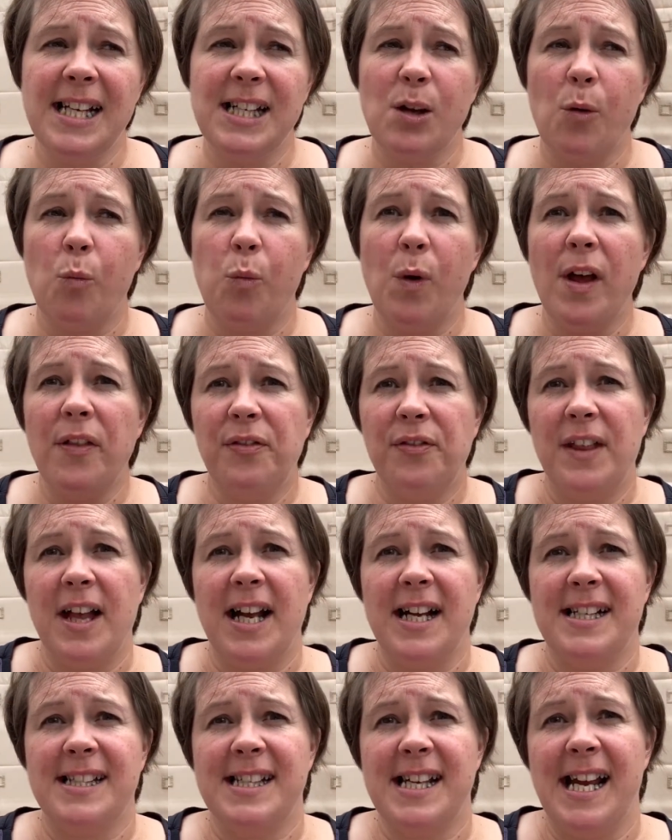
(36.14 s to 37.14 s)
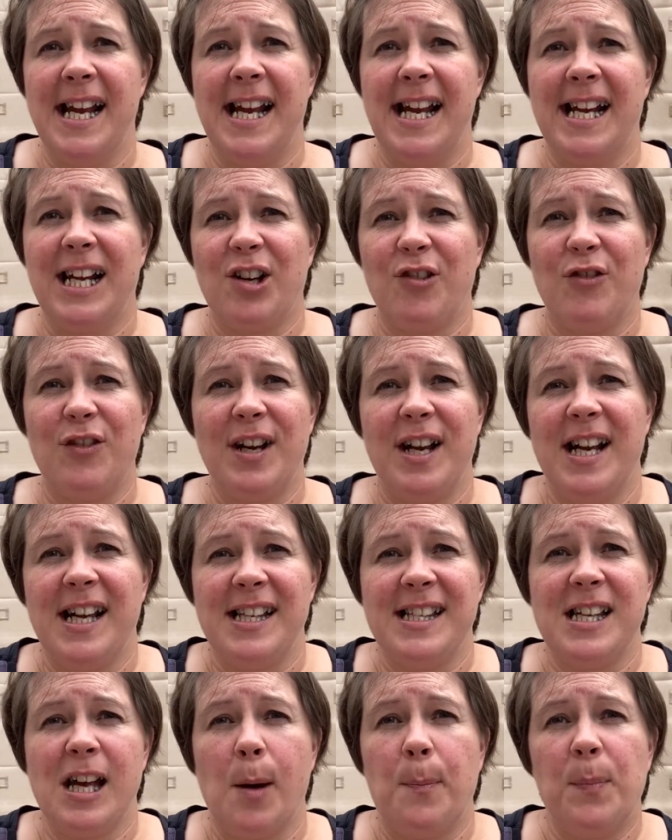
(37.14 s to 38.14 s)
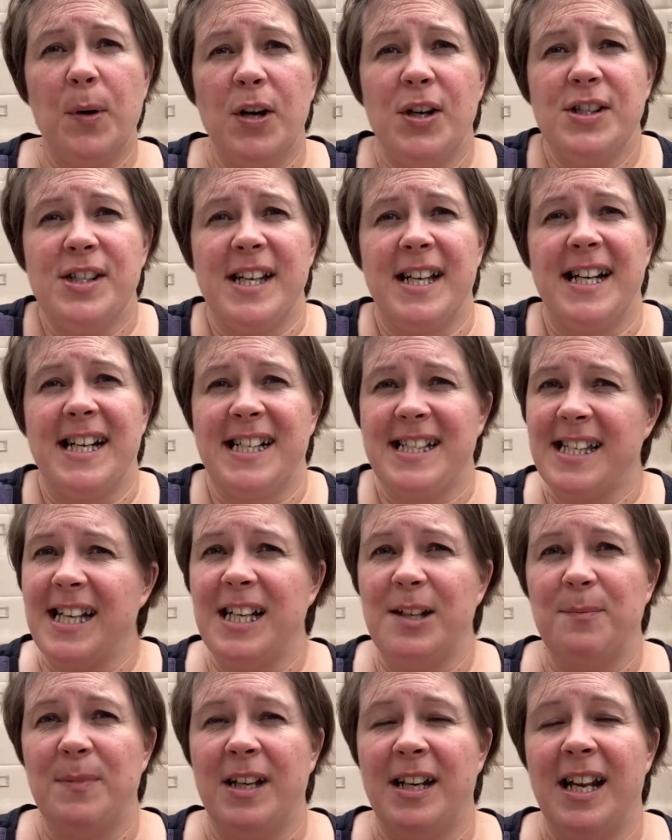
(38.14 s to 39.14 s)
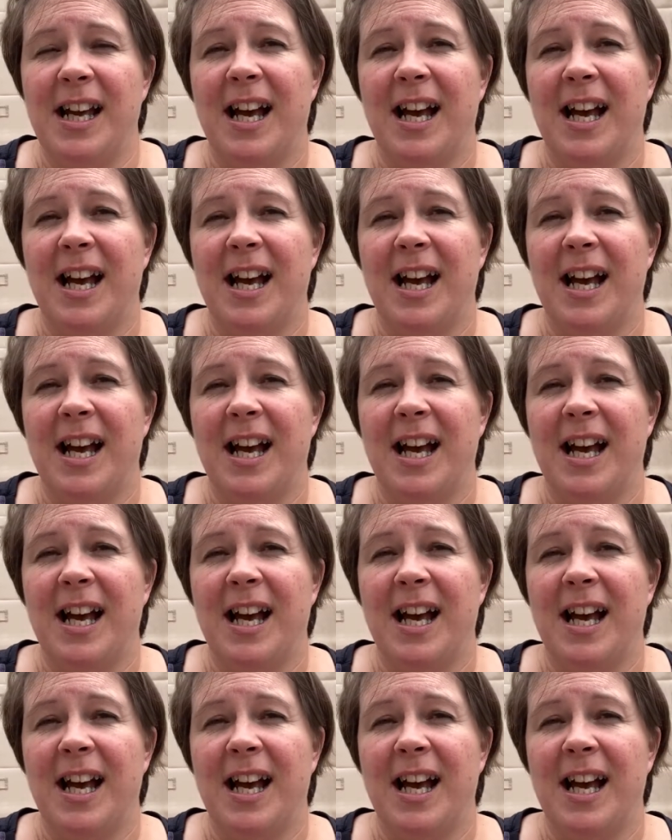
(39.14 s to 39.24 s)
with this, it creates a buzz and excitement,